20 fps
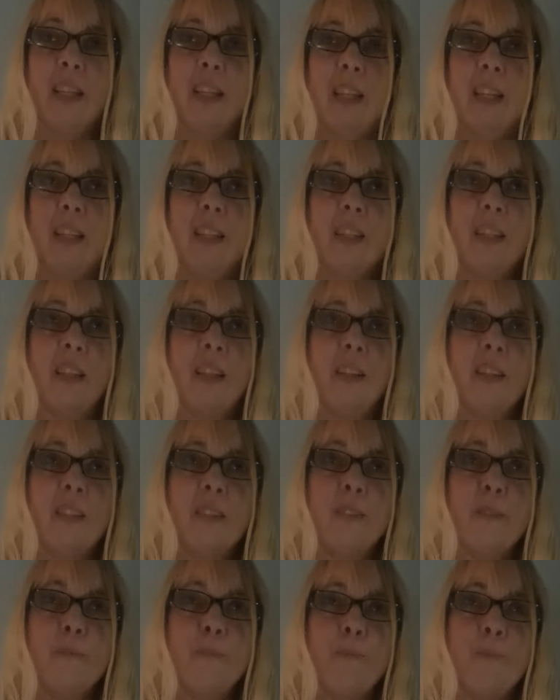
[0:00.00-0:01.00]
and
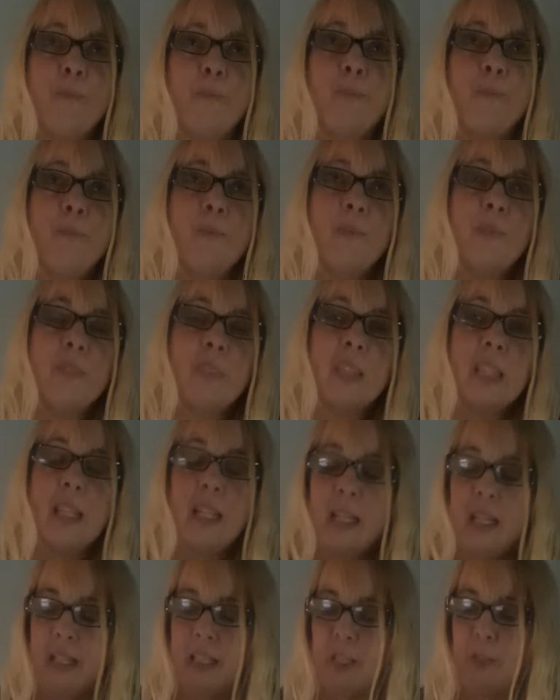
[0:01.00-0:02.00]
um,
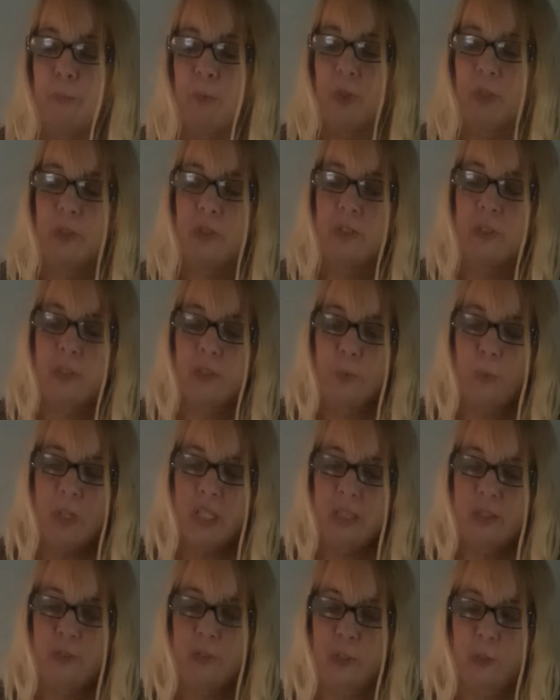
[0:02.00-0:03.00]
this book is just a way
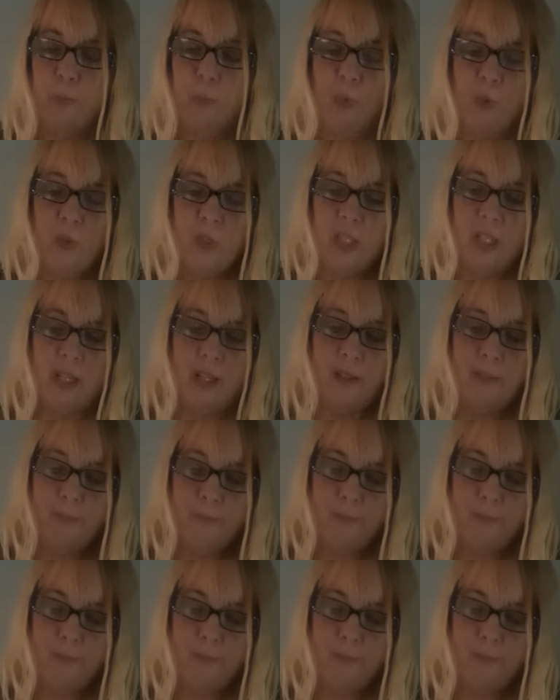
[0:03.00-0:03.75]
to explore that.